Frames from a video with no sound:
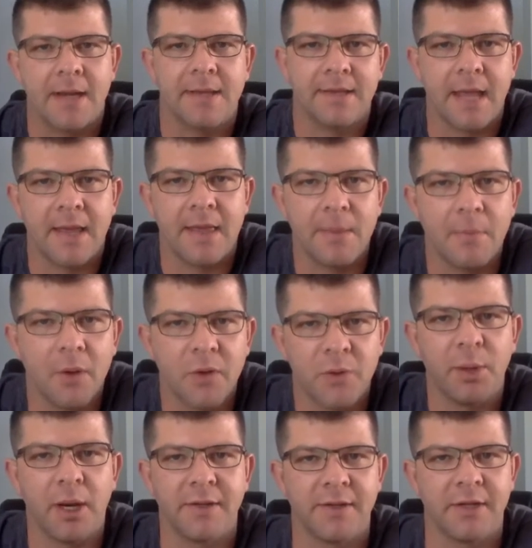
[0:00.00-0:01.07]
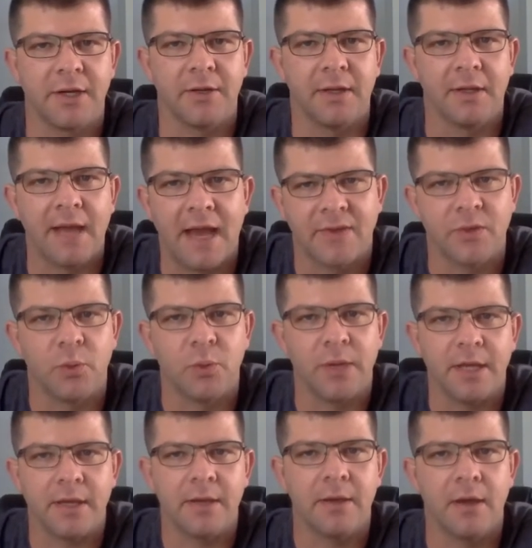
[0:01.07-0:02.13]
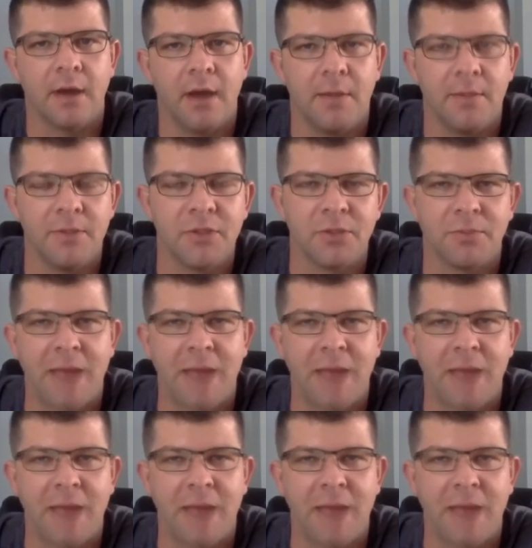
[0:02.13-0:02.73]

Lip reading: has gained the most buzz here in the last week, Mr.